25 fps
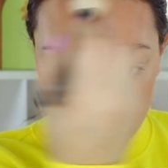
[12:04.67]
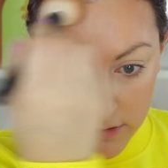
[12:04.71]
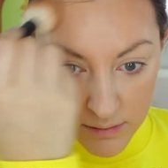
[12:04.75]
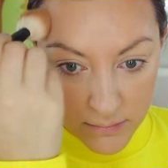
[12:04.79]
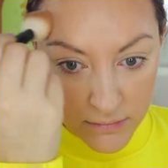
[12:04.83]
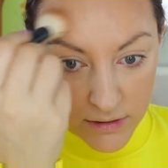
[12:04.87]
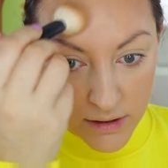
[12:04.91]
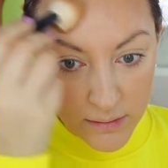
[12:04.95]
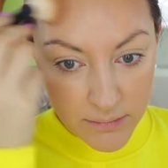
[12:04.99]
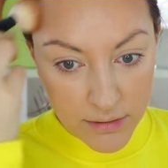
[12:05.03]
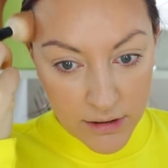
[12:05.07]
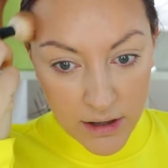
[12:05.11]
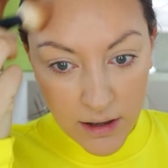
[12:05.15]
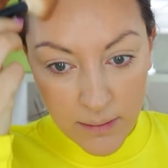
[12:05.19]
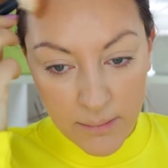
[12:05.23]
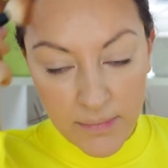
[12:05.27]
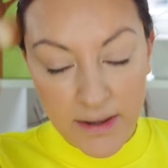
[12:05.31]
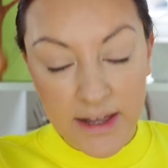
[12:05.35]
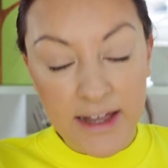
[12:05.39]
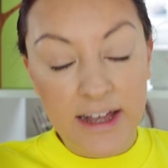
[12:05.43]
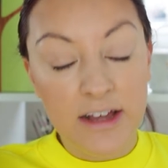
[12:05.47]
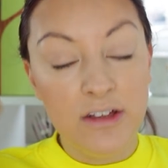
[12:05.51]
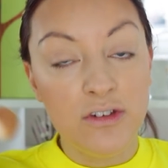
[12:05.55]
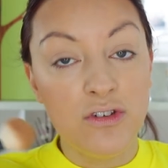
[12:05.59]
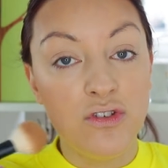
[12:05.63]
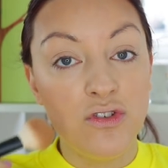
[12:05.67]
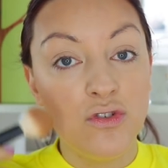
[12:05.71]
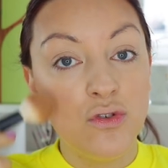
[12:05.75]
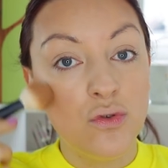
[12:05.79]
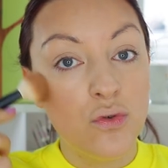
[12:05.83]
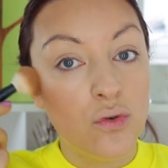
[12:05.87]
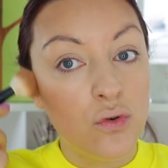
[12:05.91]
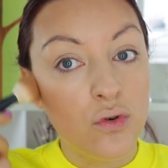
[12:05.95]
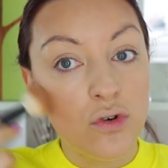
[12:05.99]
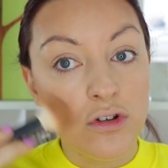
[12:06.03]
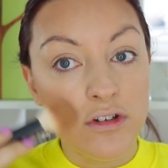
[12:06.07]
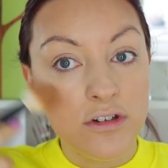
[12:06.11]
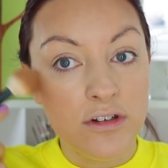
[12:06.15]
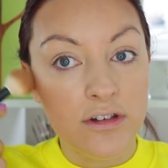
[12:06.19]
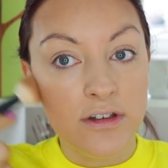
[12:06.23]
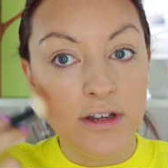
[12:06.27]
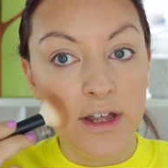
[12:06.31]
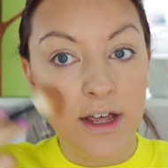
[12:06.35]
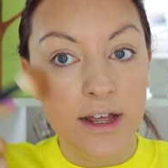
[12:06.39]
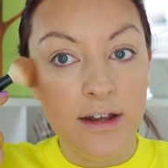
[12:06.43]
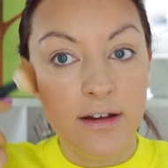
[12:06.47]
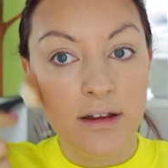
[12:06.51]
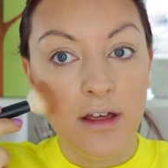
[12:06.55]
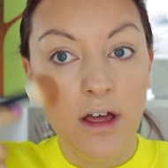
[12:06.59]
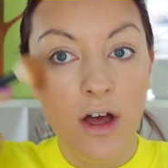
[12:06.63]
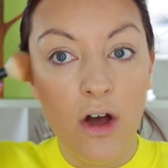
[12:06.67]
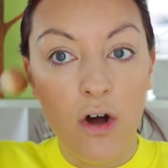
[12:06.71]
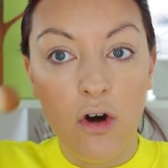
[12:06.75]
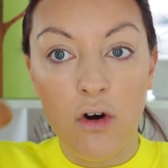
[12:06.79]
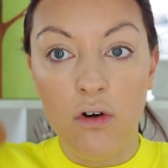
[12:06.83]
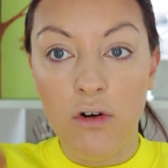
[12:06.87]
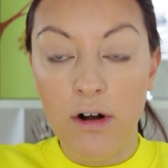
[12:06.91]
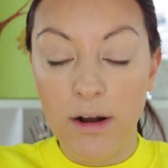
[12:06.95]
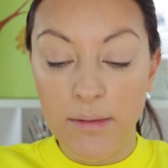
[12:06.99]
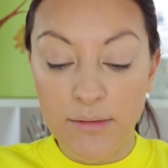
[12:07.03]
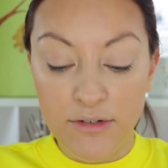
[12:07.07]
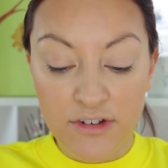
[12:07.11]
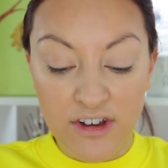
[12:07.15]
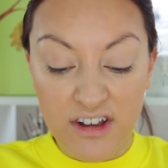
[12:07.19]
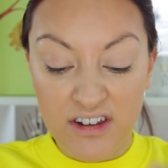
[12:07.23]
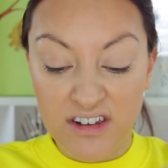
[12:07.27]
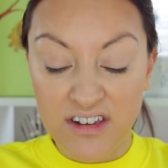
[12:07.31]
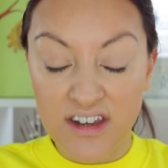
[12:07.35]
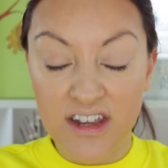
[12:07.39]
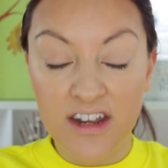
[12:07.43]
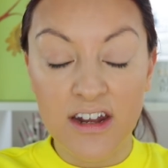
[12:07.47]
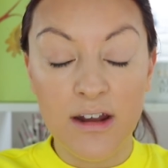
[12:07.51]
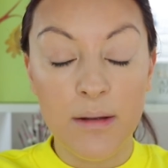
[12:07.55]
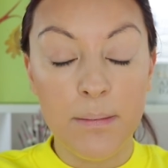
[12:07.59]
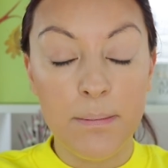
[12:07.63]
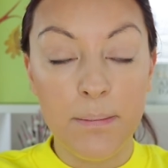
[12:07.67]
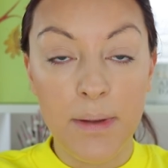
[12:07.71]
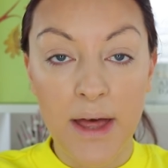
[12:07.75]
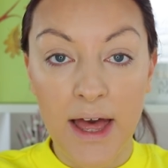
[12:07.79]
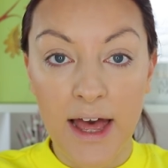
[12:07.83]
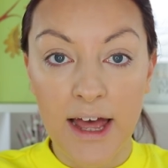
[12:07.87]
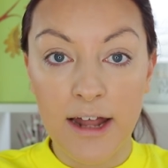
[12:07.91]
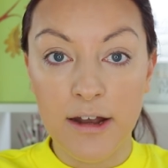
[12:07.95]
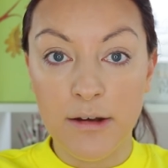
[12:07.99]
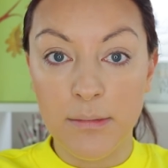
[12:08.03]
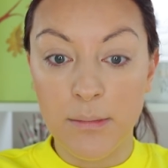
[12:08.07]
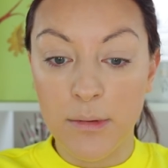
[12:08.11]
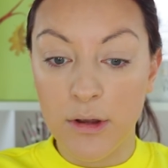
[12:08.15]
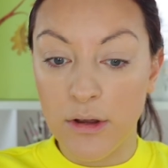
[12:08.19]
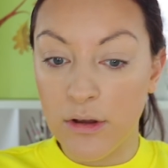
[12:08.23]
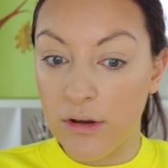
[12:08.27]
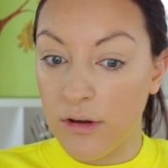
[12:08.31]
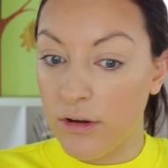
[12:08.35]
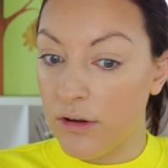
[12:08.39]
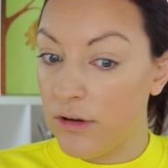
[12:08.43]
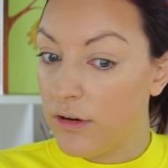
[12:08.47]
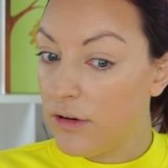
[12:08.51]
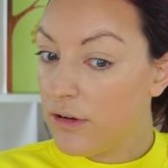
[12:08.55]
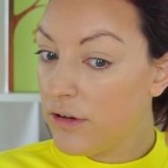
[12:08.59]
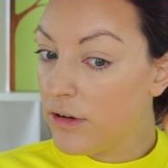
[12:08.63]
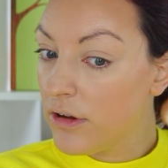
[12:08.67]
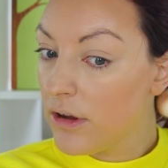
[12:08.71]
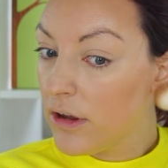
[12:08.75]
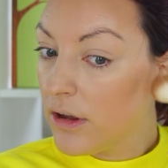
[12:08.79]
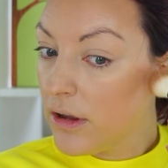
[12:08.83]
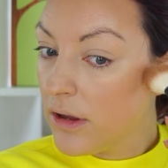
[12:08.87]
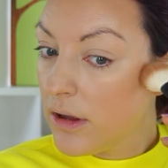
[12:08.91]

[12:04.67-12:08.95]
sometimes I'm exhausted or I'm just in a bad mood.